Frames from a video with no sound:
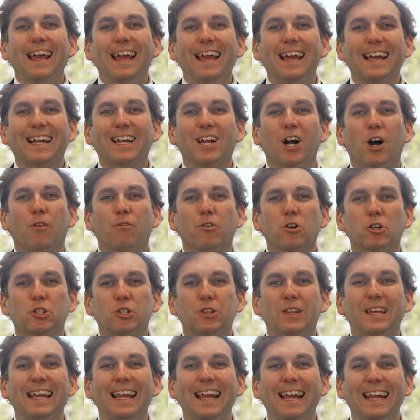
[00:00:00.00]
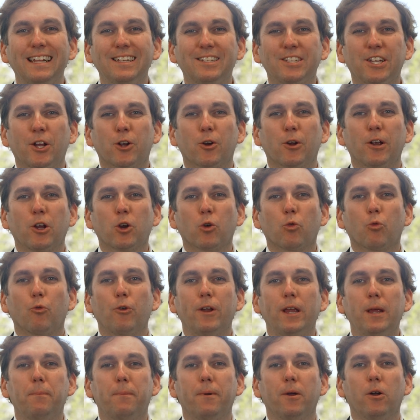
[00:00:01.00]
it covers the interior
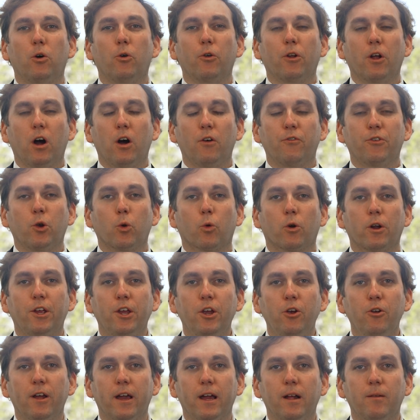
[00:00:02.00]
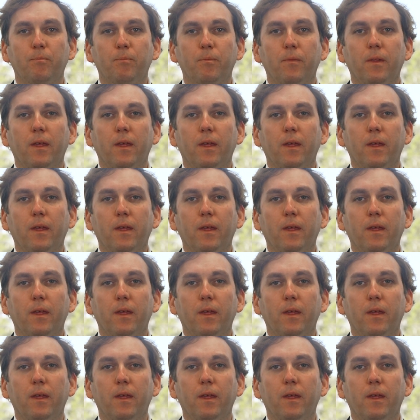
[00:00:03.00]
rebuild of your unit.